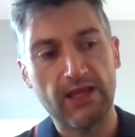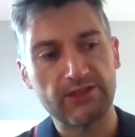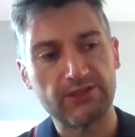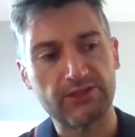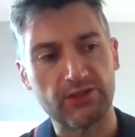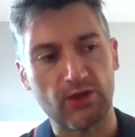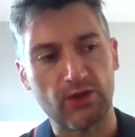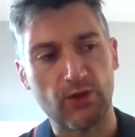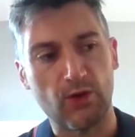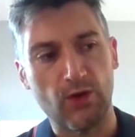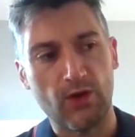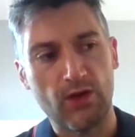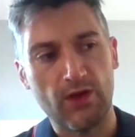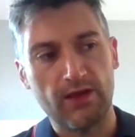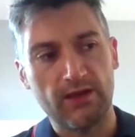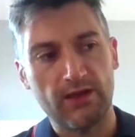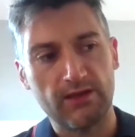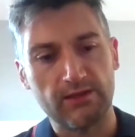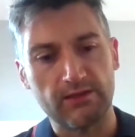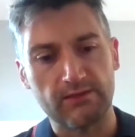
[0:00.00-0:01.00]
So
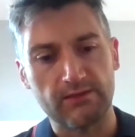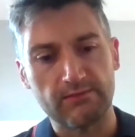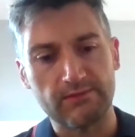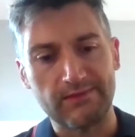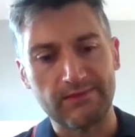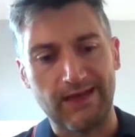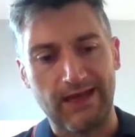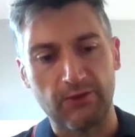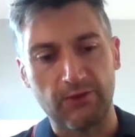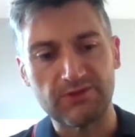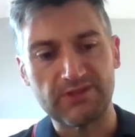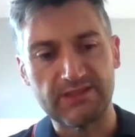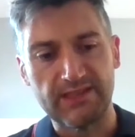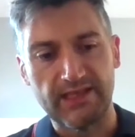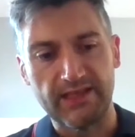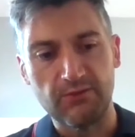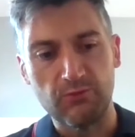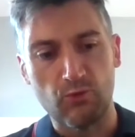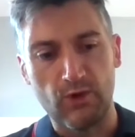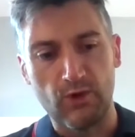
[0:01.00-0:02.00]
I would
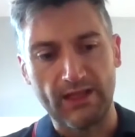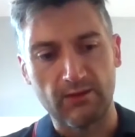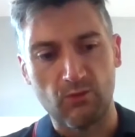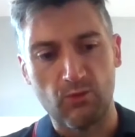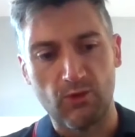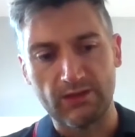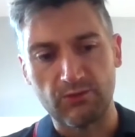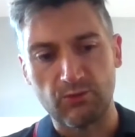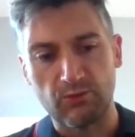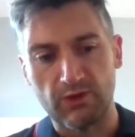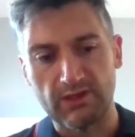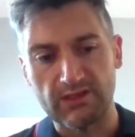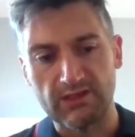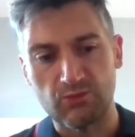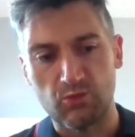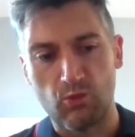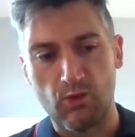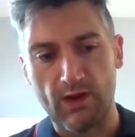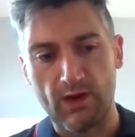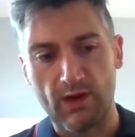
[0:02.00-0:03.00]
say what was
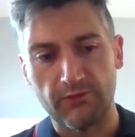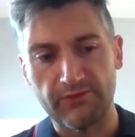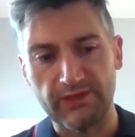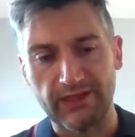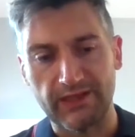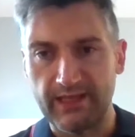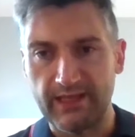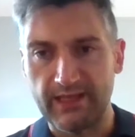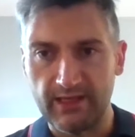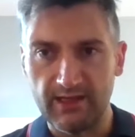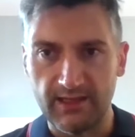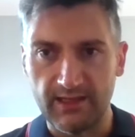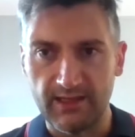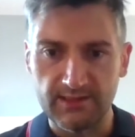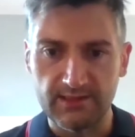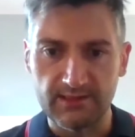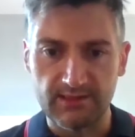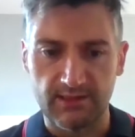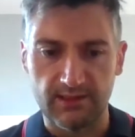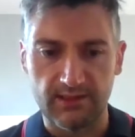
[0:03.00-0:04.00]
one of the key
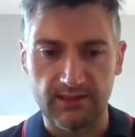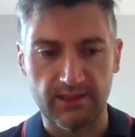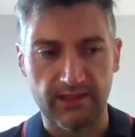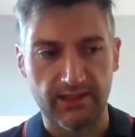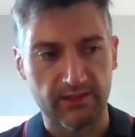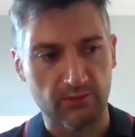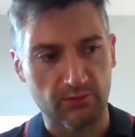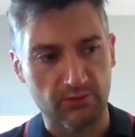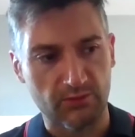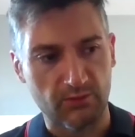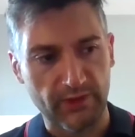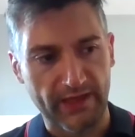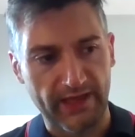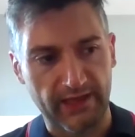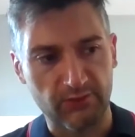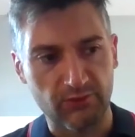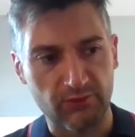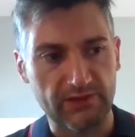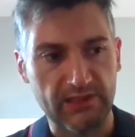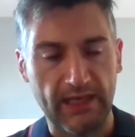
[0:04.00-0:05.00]
lessons learned, and we
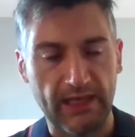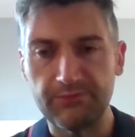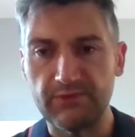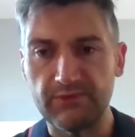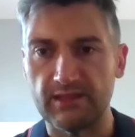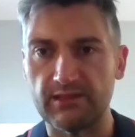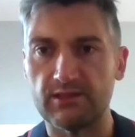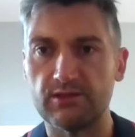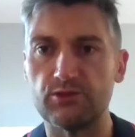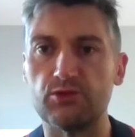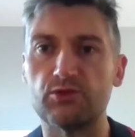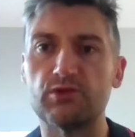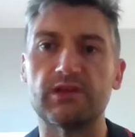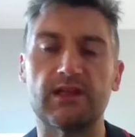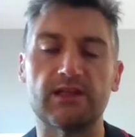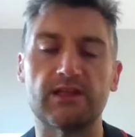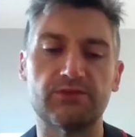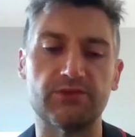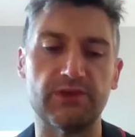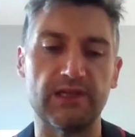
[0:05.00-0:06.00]
had to adapt, that you
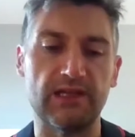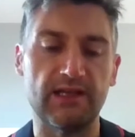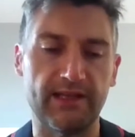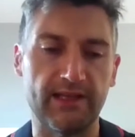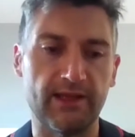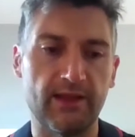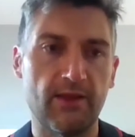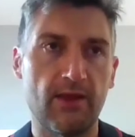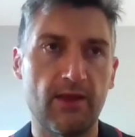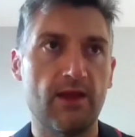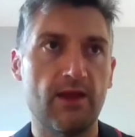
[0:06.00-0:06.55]
cannot really